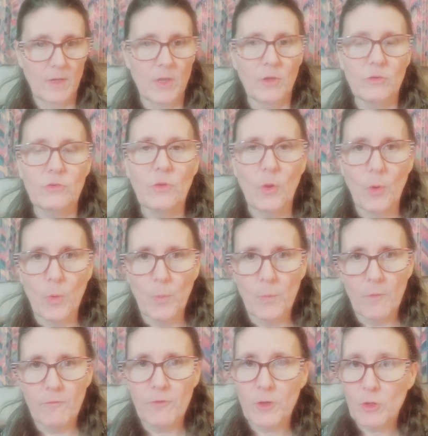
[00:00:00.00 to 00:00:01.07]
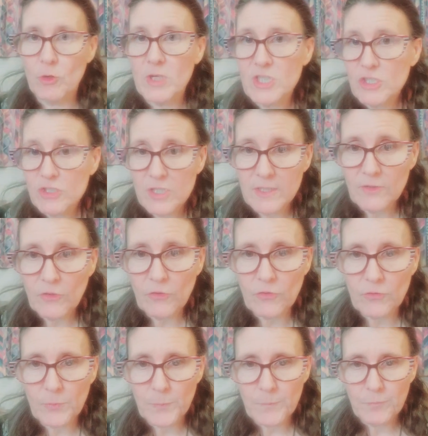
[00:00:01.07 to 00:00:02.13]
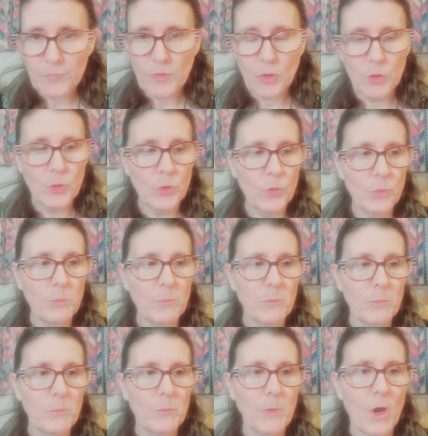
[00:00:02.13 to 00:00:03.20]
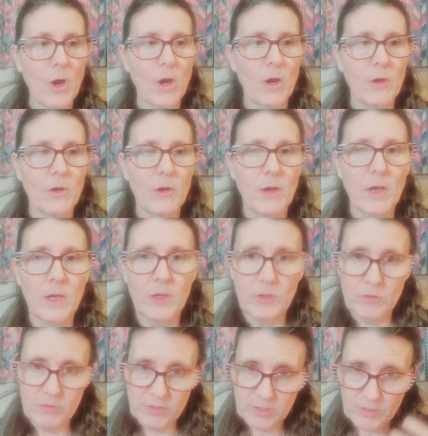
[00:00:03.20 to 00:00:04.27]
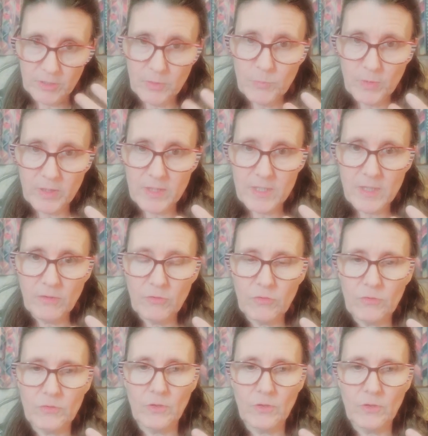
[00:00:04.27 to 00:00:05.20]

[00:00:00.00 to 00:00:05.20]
so for Christians who are dealing with this,